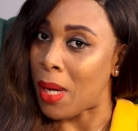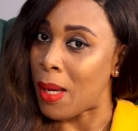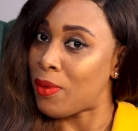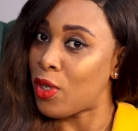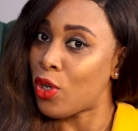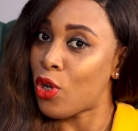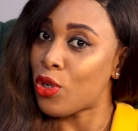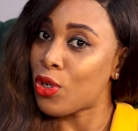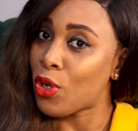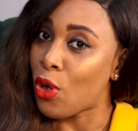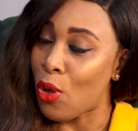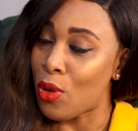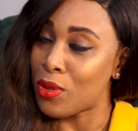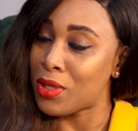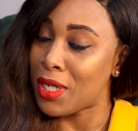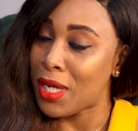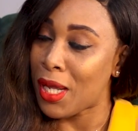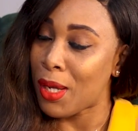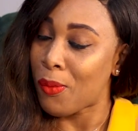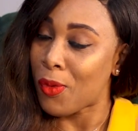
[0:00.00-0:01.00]
I'm not going to call
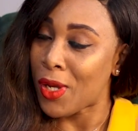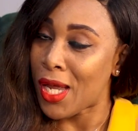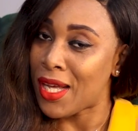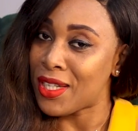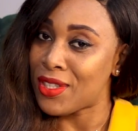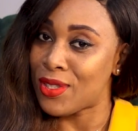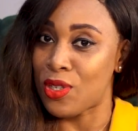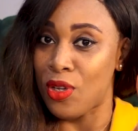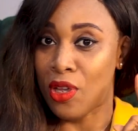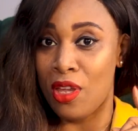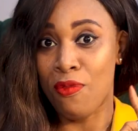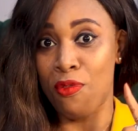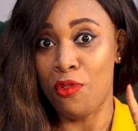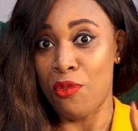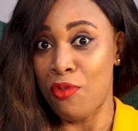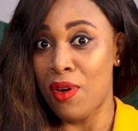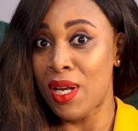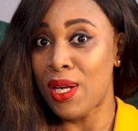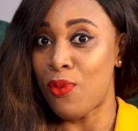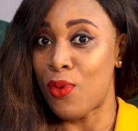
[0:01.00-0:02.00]
the name yet. So if you
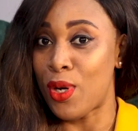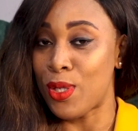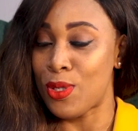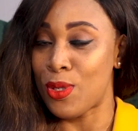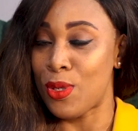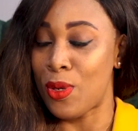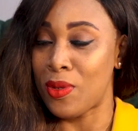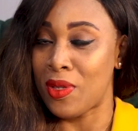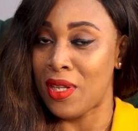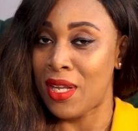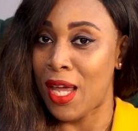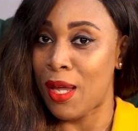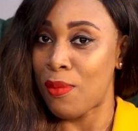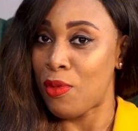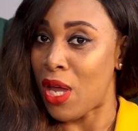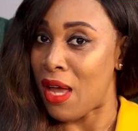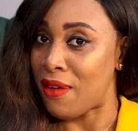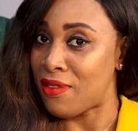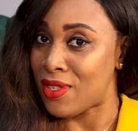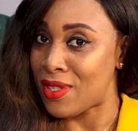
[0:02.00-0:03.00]
really want to know the name,
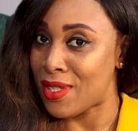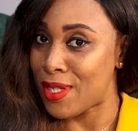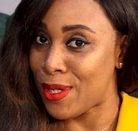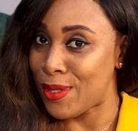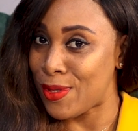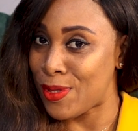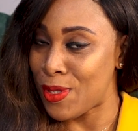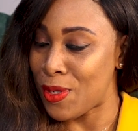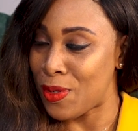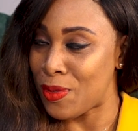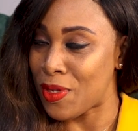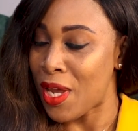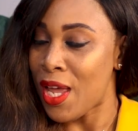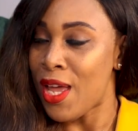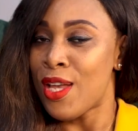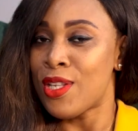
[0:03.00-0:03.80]
you have to stay tuned.